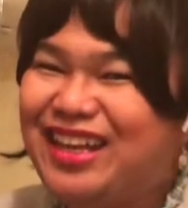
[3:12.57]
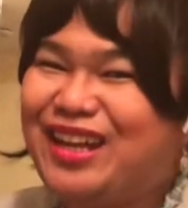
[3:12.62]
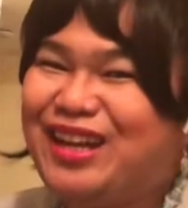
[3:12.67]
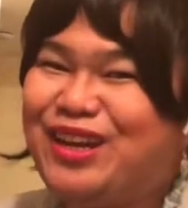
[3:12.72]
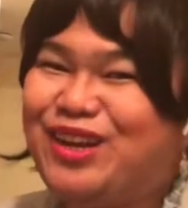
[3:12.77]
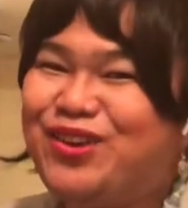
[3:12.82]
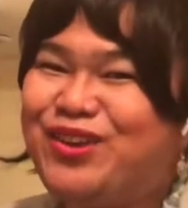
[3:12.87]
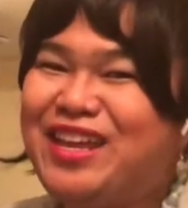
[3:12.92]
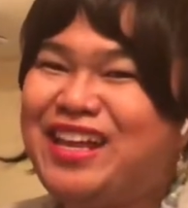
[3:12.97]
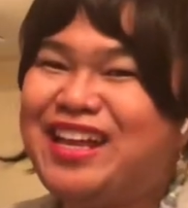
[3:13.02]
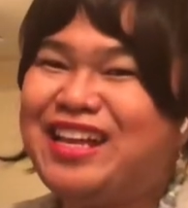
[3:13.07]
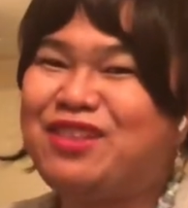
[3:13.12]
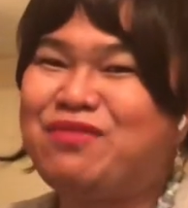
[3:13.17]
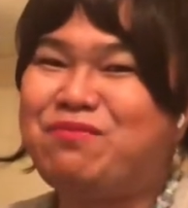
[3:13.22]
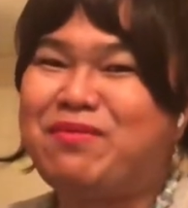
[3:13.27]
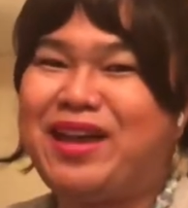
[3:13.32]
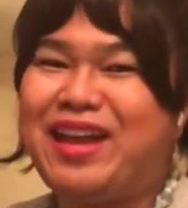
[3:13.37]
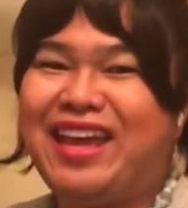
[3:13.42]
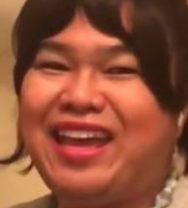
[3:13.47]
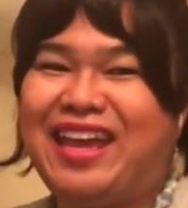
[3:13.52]
looking at
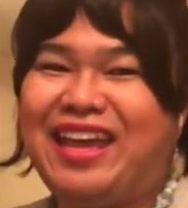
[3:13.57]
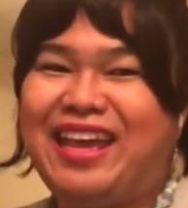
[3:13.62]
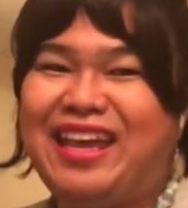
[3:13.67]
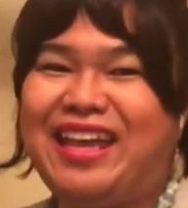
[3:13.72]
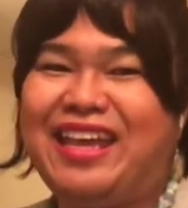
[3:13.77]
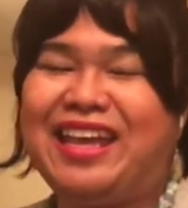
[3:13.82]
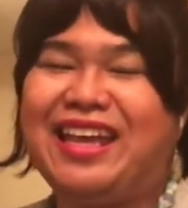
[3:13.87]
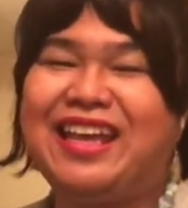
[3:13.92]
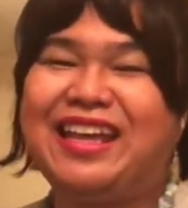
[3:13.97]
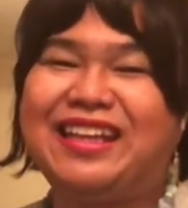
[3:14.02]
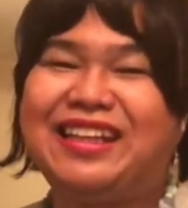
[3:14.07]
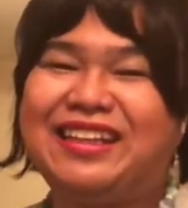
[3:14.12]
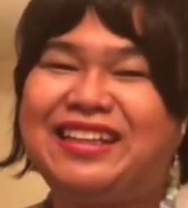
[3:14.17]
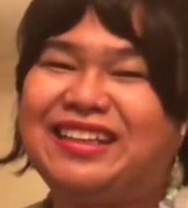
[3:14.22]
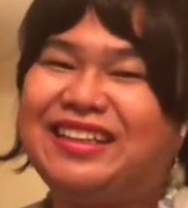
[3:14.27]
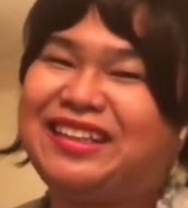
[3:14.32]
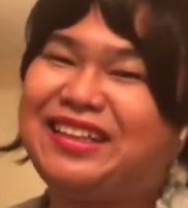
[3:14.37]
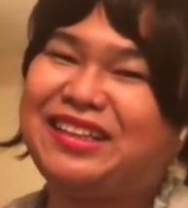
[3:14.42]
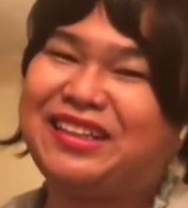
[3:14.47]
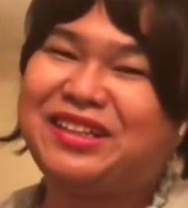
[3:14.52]
my
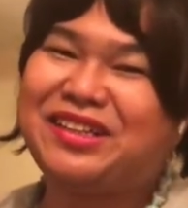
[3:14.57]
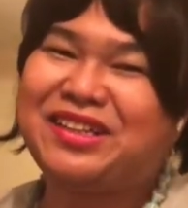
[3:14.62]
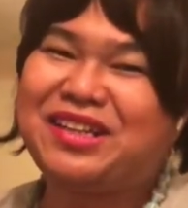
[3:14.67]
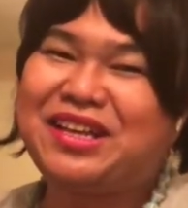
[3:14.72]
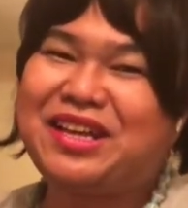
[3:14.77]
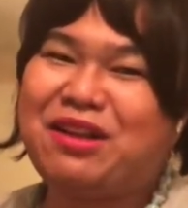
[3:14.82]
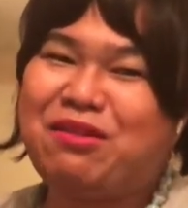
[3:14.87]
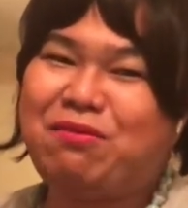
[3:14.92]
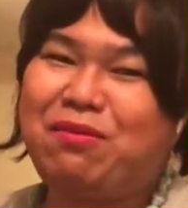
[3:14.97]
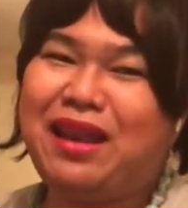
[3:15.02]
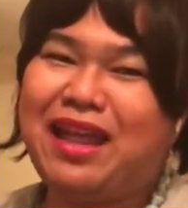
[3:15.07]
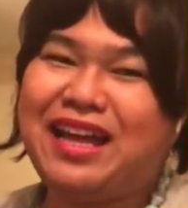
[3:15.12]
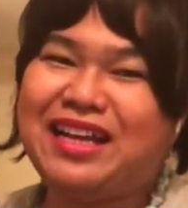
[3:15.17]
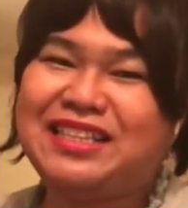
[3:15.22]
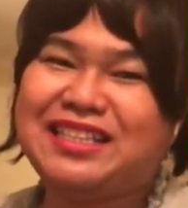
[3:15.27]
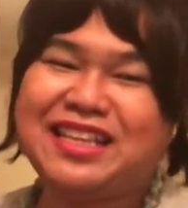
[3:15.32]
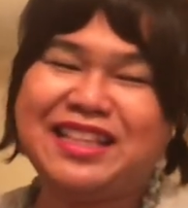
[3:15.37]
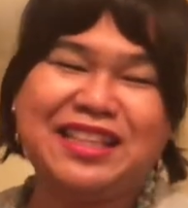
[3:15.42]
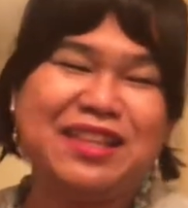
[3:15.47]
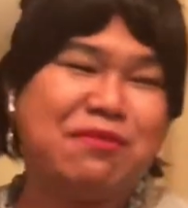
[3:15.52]
vlogs
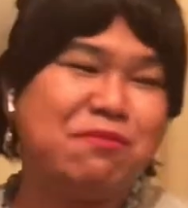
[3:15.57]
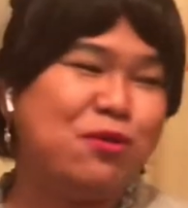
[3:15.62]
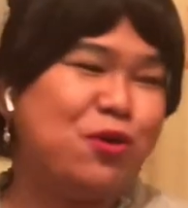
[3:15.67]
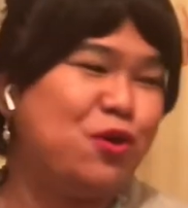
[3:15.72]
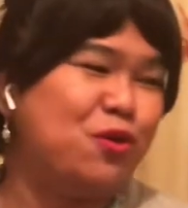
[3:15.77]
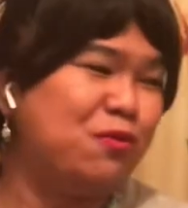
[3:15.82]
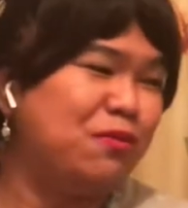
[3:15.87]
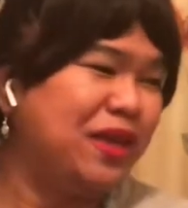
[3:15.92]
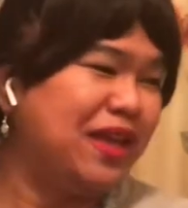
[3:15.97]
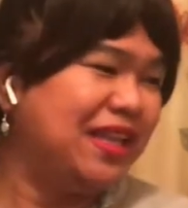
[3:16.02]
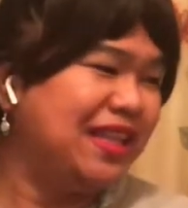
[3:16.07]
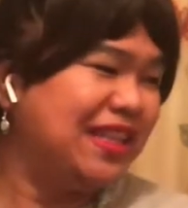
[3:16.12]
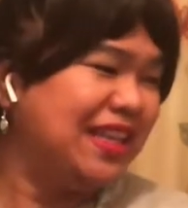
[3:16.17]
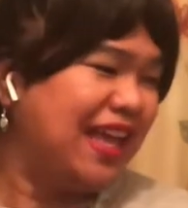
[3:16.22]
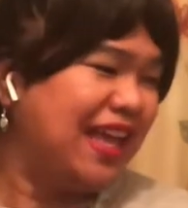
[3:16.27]
at the moment,